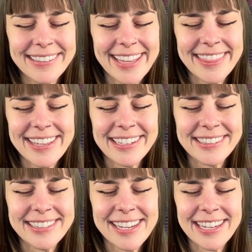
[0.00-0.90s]
And
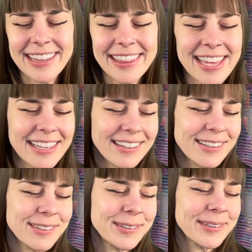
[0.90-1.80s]
things like thank
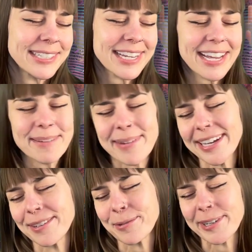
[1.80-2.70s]
you and am
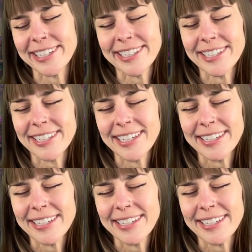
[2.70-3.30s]
I aware,